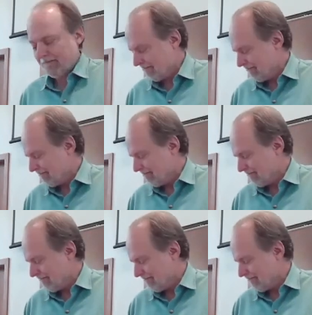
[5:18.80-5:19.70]

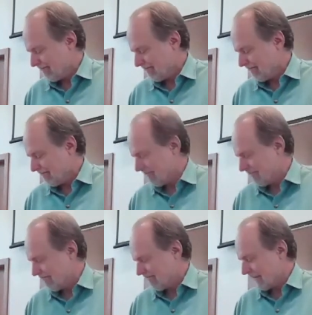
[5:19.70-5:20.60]

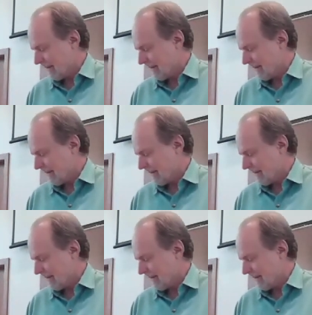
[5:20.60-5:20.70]
No one is speaking in this clip.